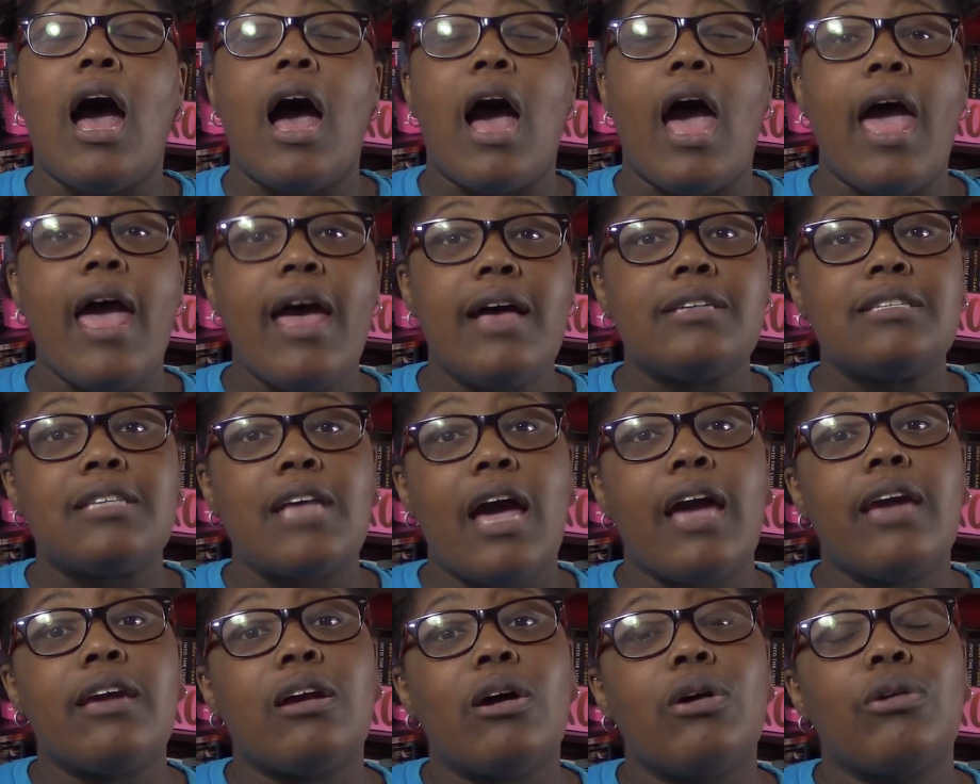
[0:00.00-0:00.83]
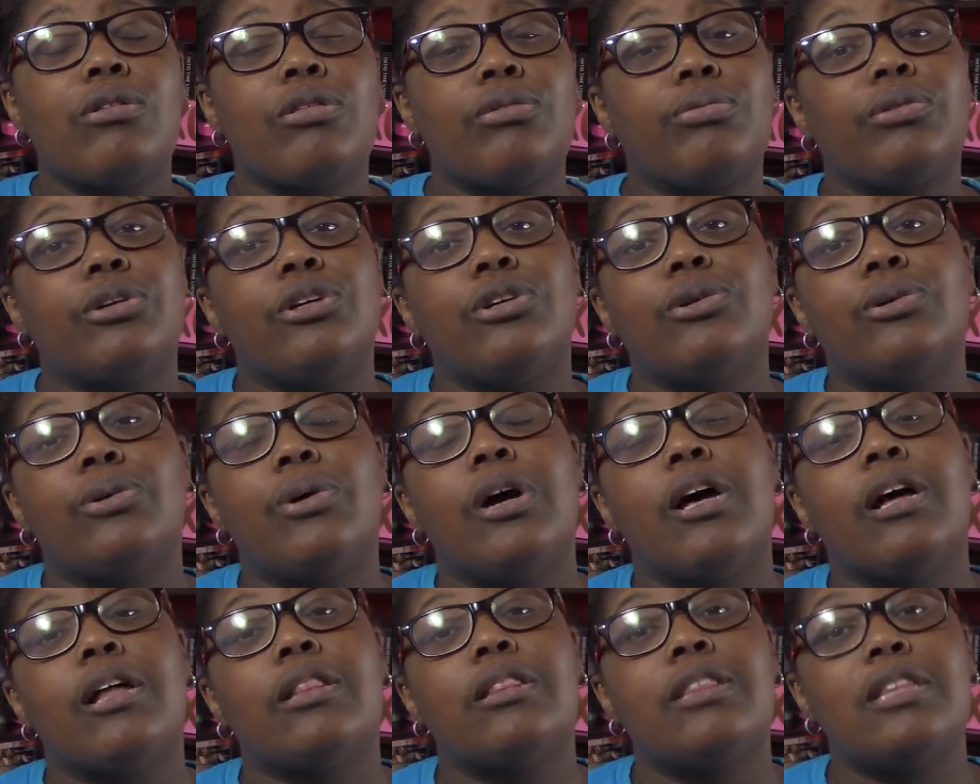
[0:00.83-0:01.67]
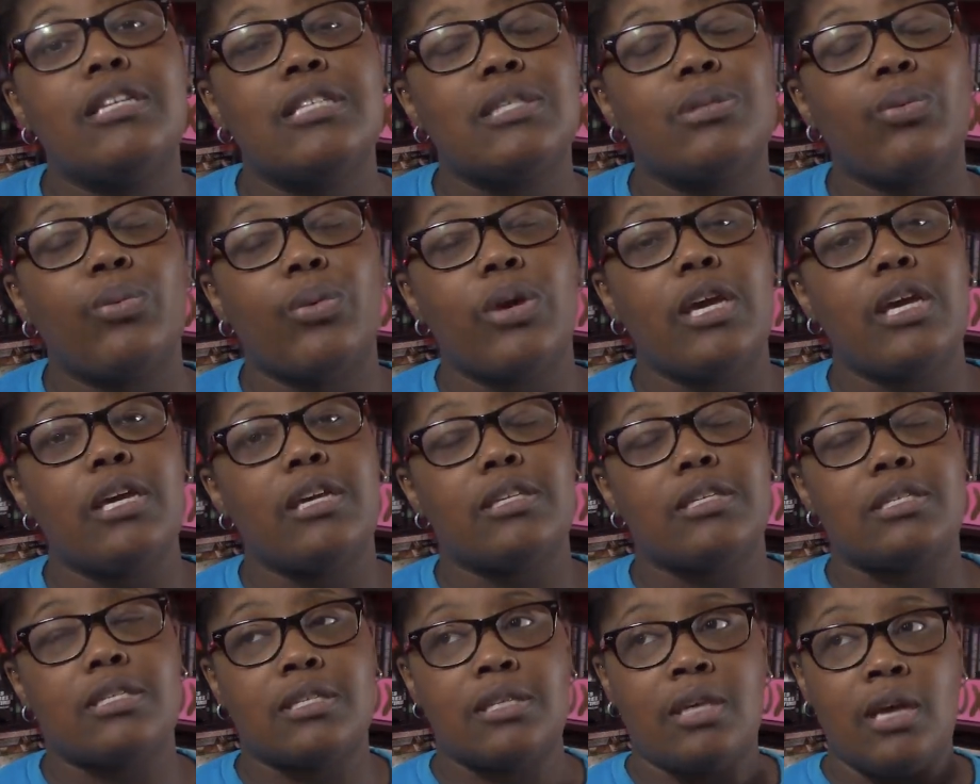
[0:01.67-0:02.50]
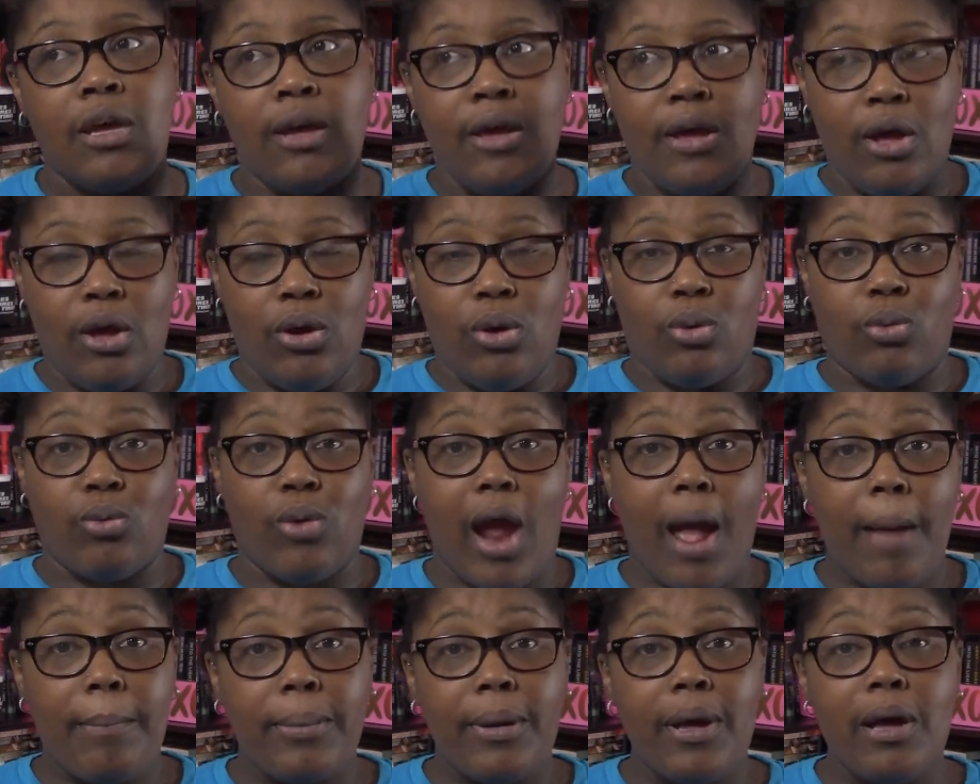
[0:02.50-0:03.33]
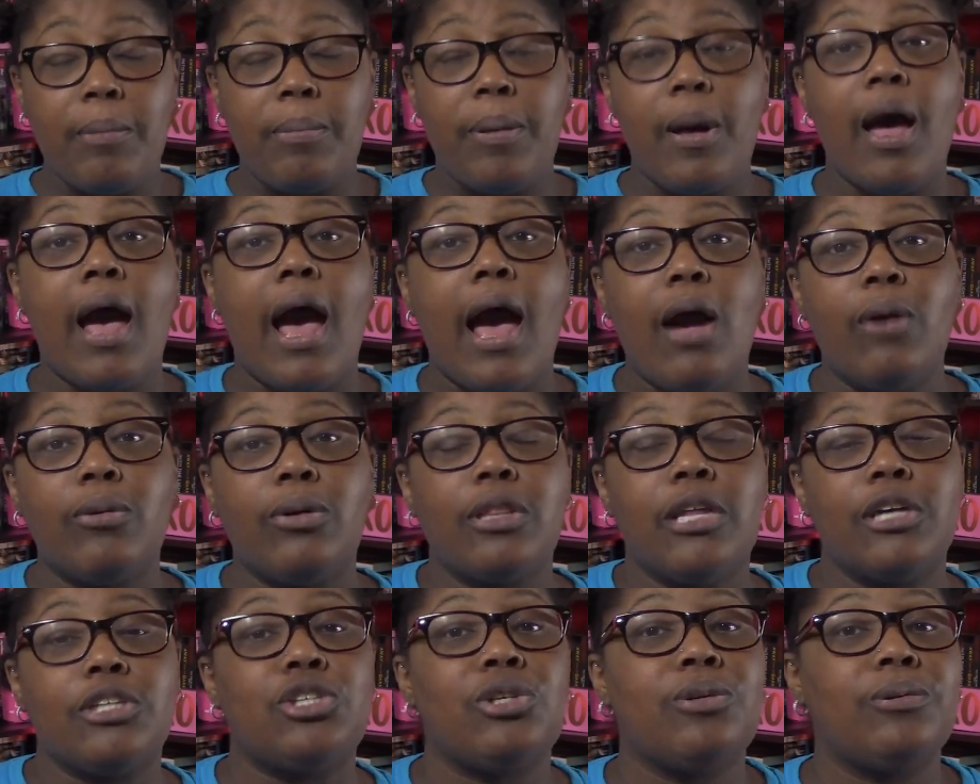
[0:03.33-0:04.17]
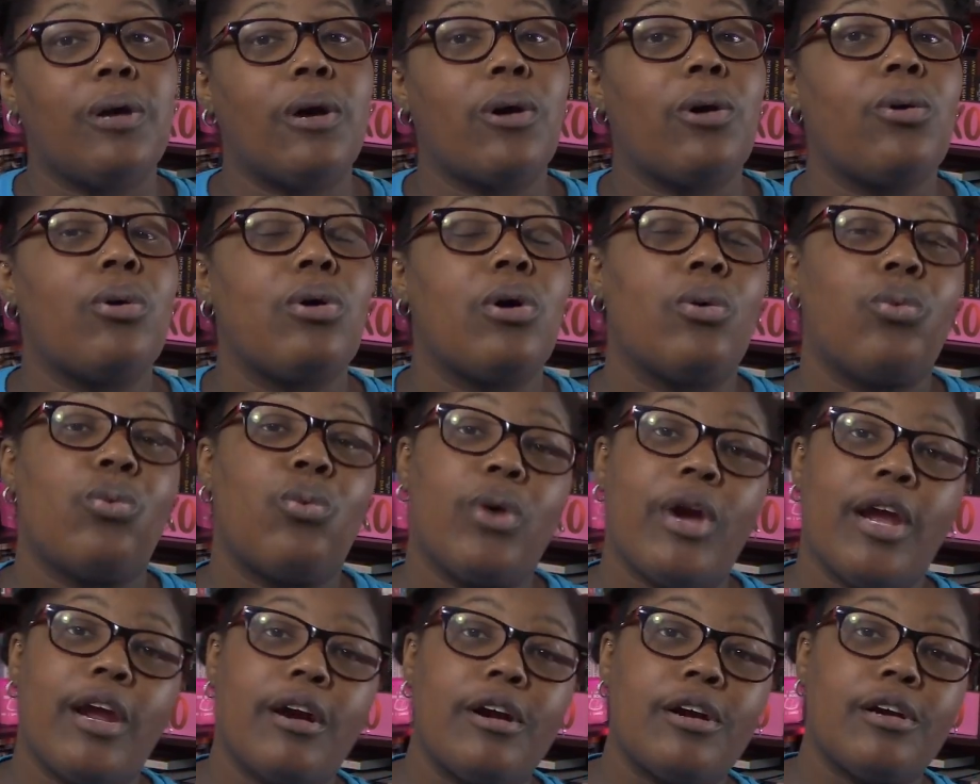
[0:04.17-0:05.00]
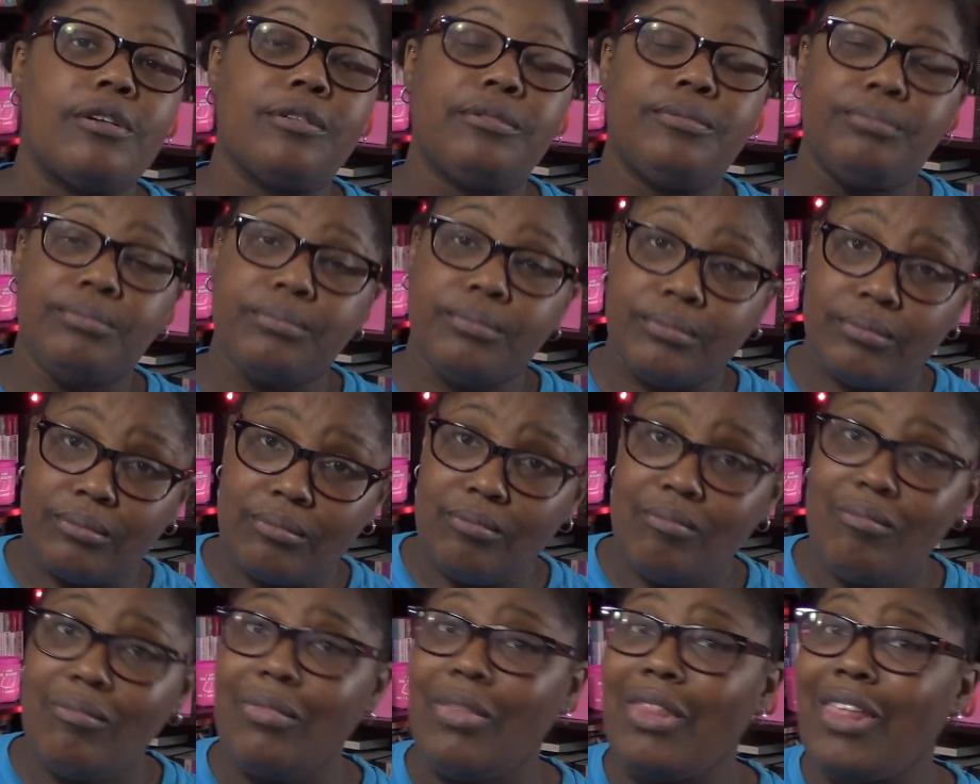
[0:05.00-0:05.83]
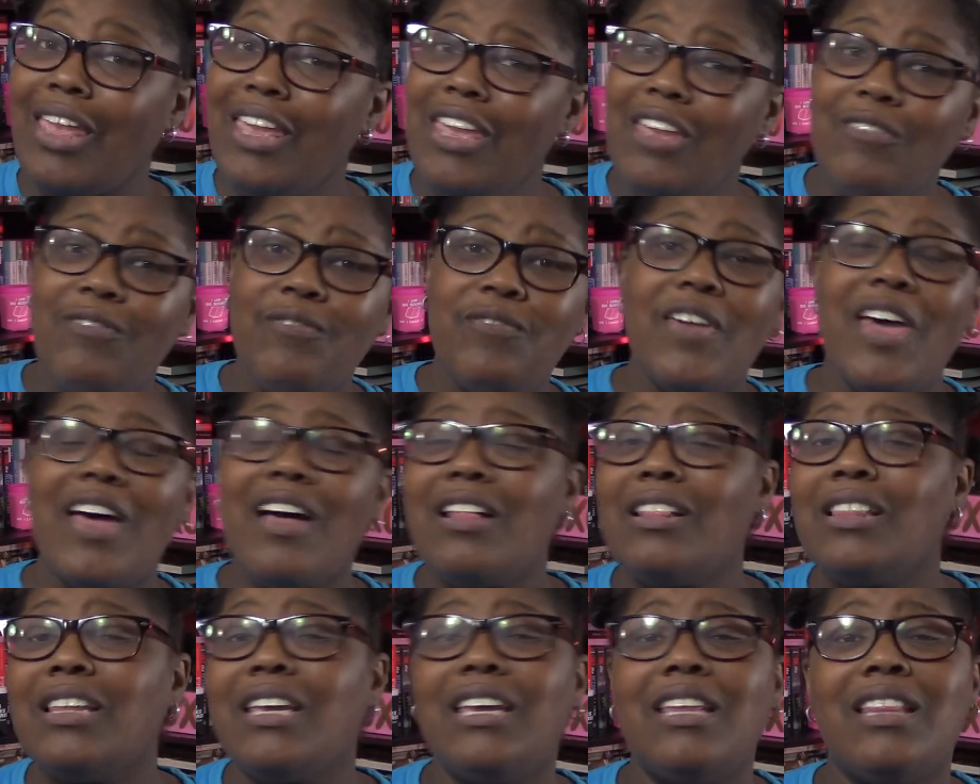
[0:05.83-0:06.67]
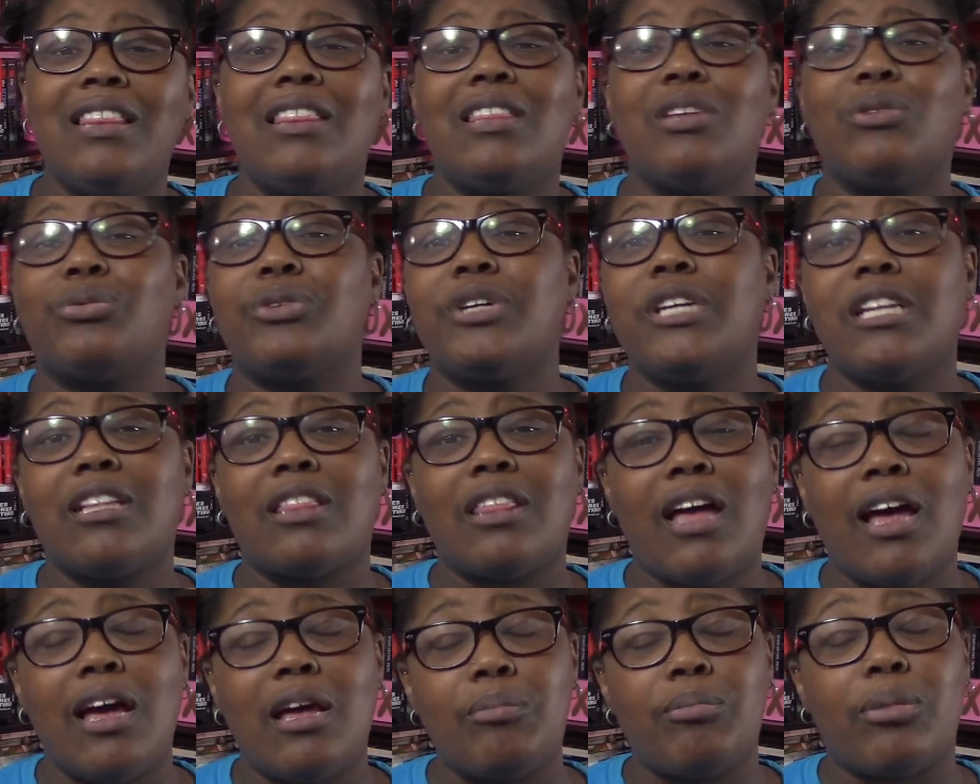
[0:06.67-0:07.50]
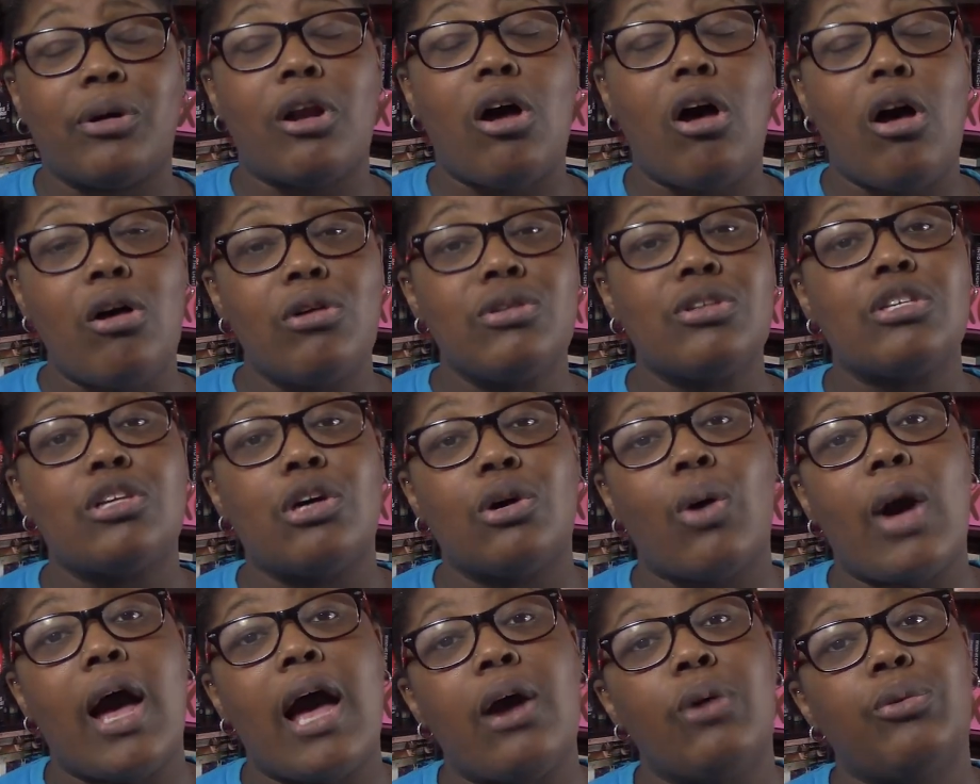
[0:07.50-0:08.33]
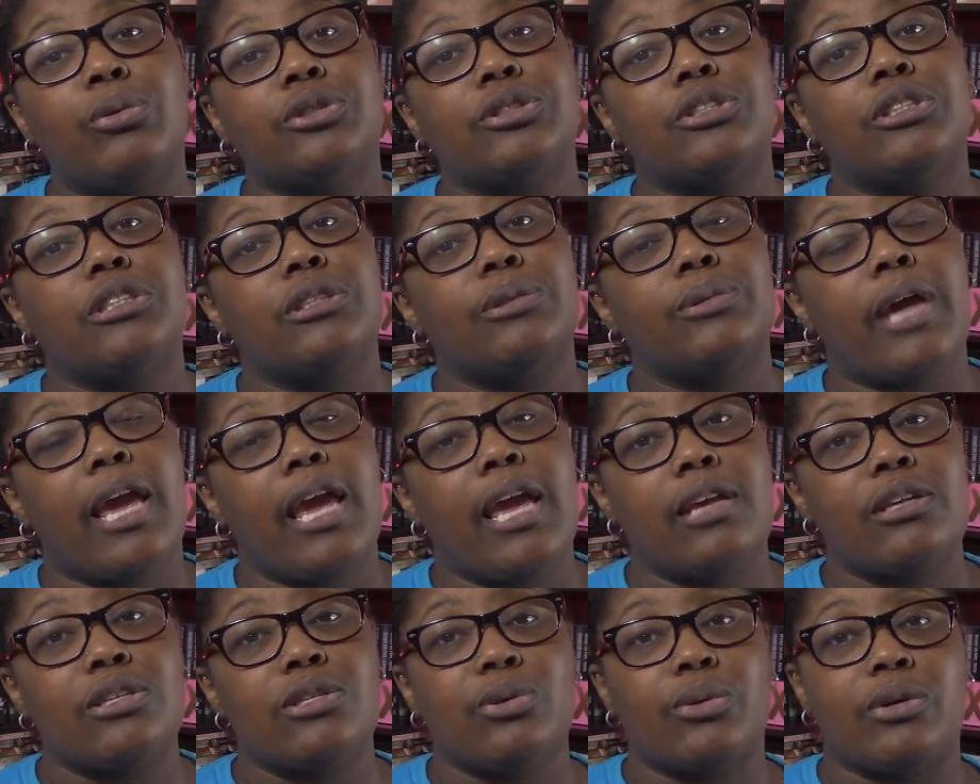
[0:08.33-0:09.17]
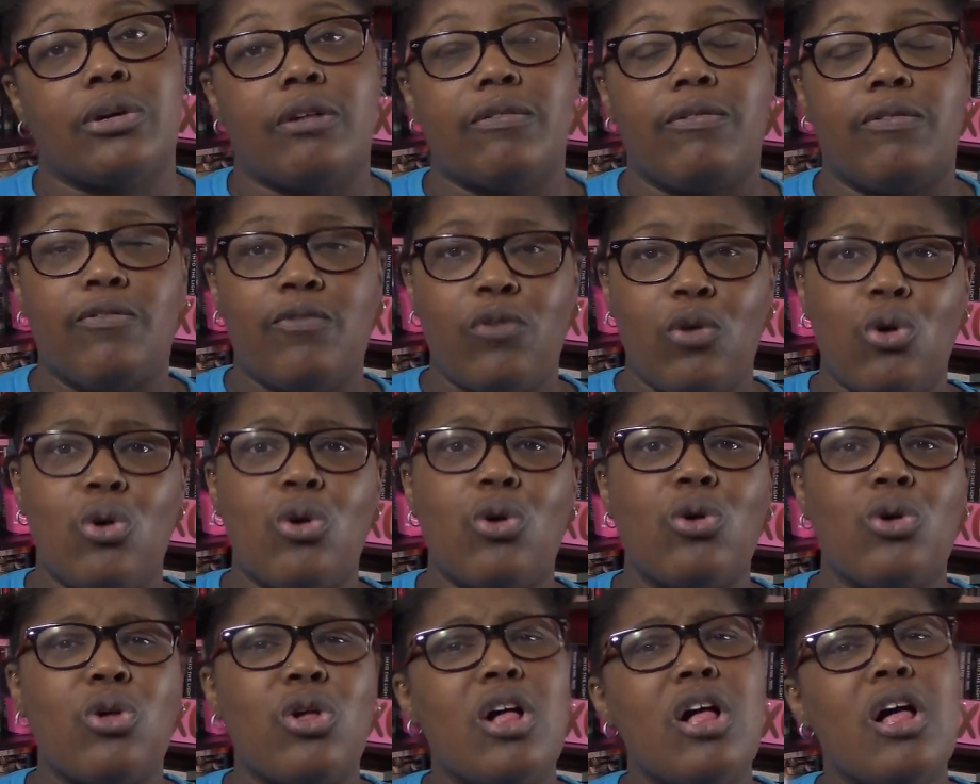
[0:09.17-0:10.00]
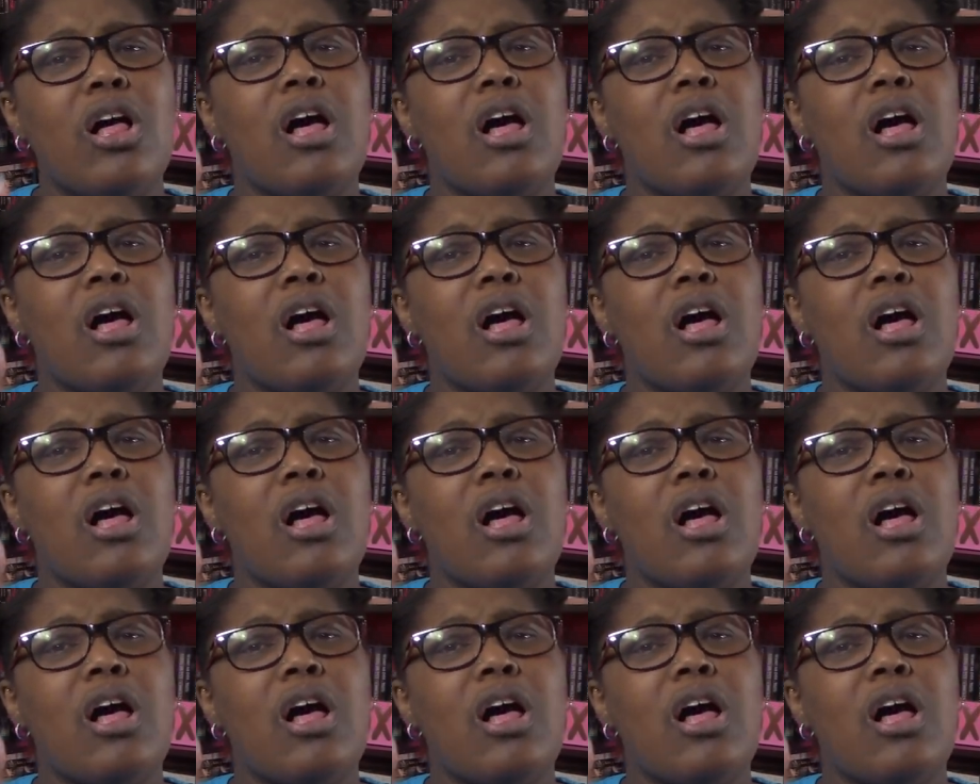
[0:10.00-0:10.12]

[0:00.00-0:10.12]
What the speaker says: As I go through this week's wrap up, I will let you know where it fell in the readathon, but also I will do a sort of full